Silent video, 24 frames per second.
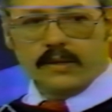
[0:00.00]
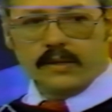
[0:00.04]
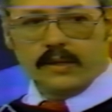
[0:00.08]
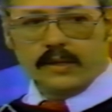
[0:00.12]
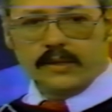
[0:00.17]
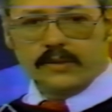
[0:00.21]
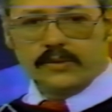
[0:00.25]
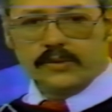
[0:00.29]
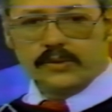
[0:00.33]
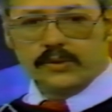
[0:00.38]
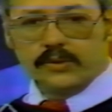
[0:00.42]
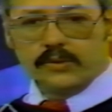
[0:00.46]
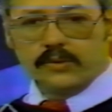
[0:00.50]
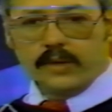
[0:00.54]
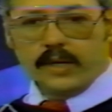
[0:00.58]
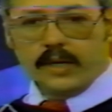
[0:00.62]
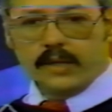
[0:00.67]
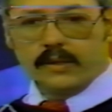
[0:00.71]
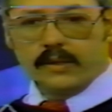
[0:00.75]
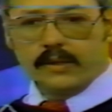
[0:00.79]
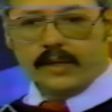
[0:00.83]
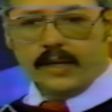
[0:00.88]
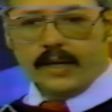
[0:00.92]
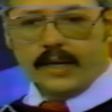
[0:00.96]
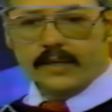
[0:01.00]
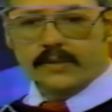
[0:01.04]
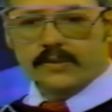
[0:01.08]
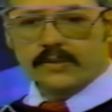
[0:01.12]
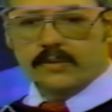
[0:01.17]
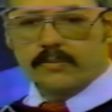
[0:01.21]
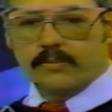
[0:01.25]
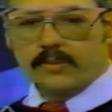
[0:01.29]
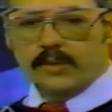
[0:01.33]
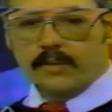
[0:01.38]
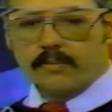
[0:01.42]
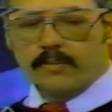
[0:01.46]
judo athlete has
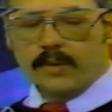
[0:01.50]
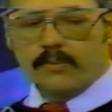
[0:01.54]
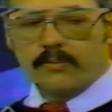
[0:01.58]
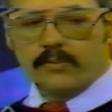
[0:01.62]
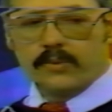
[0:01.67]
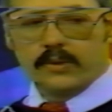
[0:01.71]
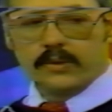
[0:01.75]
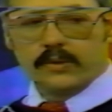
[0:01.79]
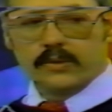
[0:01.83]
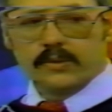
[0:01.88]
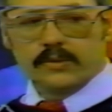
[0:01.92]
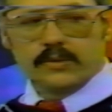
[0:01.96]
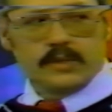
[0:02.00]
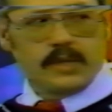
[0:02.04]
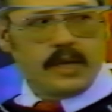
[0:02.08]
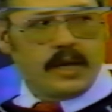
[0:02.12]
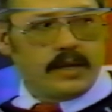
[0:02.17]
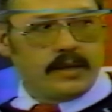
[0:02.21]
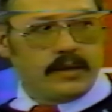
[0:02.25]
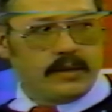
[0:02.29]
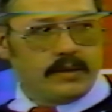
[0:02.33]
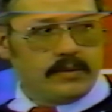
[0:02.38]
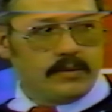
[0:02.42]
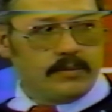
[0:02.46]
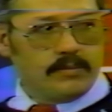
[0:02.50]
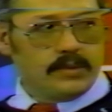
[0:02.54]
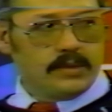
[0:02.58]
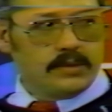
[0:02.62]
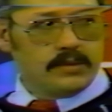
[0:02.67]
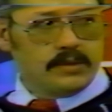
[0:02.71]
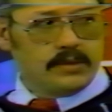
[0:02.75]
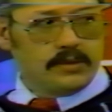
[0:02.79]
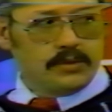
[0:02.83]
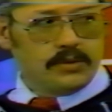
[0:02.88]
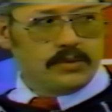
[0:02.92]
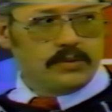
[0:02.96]
to be a member in good standing of the
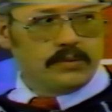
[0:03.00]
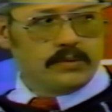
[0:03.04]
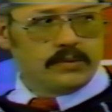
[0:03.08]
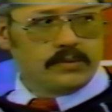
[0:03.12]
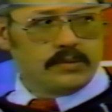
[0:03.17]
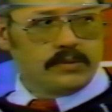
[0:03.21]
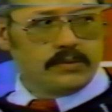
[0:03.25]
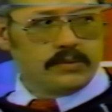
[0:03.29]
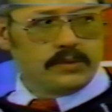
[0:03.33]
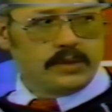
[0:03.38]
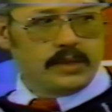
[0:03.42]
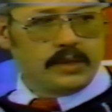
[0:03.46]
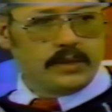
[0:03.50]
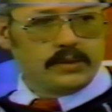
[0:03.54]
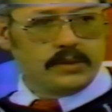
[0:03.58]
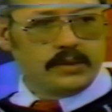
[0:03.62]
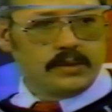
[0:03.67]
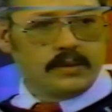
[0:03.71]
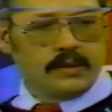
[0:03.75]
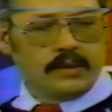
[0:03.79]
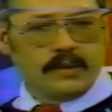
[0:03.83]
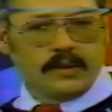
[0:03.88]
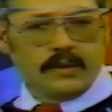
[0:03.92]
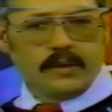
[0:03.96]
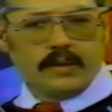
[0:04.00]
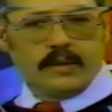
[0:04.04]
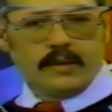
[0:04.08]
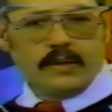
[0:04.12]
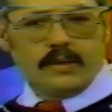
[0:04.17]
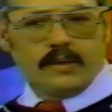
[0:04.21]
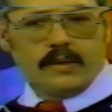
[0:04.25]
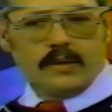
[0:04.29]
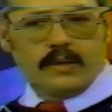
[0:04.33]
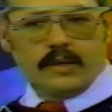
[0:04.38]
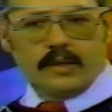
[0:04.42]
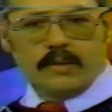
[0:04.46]
BC Judo Association
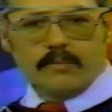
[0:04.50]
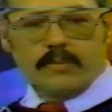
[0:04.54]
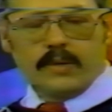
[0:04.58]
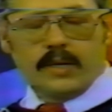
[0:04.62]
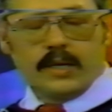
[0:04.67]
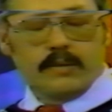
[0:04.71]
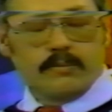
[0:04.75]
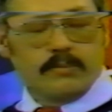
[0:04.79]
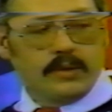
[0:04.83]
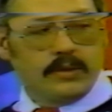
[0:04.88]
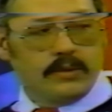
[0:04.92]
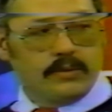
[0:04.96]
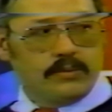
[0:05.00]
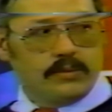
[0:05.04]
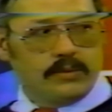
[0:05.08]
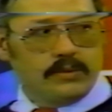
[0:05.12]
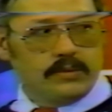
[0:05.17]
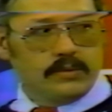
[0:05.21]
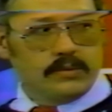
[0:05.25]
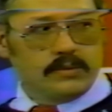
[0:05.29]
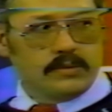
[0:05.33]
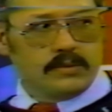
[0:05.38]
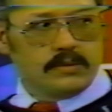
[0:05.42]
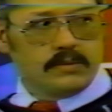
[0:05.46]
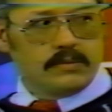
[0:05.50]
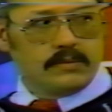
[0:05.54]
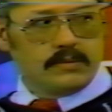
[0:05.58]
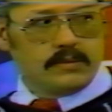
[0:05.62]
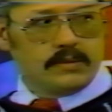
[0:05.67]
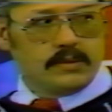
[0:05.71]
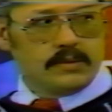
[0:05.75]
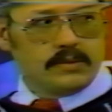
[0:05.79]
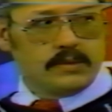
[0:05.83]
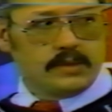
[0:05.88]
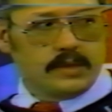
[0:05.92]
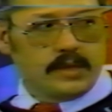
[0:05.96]
and abide by the rules
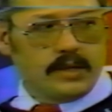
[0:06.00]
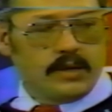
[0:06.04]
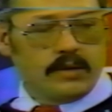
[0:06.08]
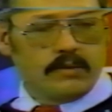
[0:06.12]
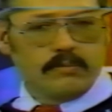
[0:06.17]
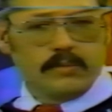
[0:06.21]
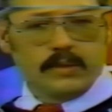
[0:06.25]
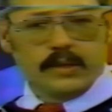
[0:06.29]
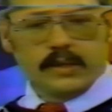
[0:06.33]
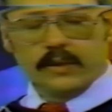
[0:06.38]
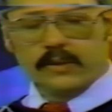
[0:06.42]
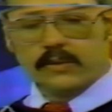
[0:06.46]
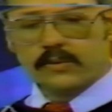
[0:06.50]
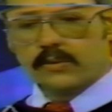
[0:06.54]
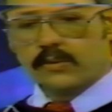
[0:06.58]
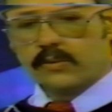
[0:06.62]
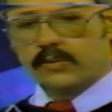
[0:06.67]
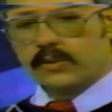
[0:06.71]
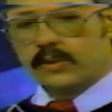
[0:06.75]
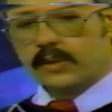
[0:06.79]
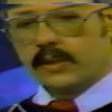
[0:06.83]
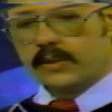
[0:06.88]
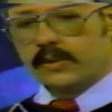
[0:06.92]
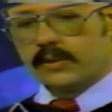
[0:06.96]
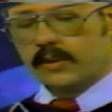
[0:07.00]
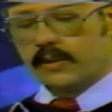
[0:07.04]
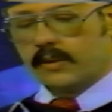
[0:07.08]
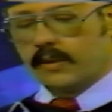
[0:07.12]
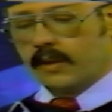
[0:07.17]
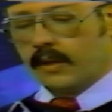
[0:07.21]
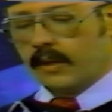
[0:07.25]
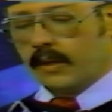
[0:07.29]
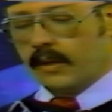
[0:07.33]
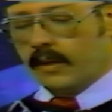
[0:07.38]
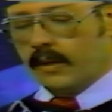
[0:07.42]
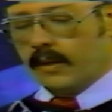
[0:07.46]
set out by the association.
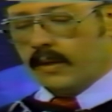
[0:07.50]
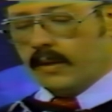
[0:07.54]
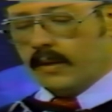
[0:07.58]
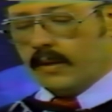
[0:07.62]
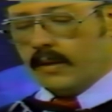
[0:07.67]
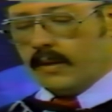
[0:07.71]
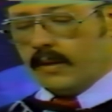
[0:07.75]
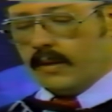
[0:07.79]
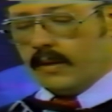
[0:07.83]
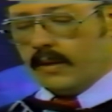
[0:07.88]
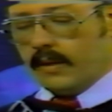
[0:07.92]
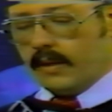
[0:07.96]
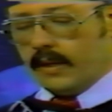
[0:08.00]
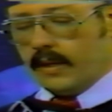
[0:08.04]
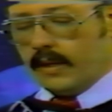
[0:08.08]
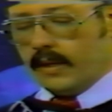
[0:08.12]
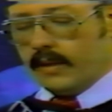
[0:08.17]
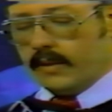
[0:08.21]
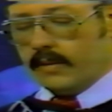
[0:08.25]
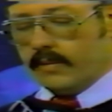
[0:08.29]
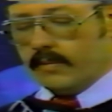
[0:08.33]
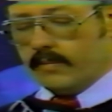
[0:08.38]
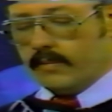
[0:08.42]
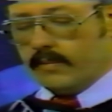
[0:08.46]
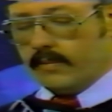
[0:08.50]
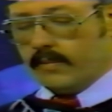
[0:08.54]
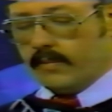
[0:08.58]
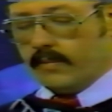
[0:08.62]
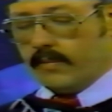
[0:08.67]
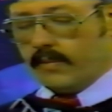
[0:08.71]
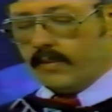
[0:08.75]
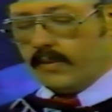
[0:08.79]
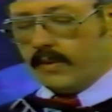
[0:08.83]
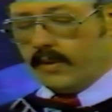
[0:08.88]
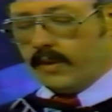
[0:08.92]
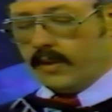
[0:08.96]

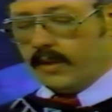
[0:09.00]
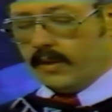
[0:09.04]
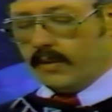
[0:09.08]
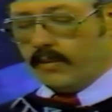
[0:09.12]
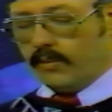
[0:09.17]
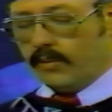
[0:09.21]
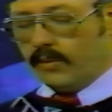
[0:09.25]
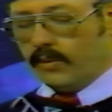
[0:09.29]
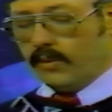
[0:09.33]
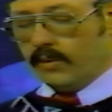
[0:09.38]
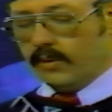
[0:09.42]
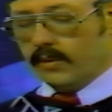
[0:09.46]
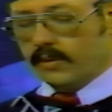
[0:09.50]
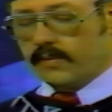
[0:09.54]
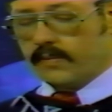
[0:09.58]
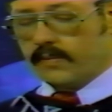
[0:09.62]
The rules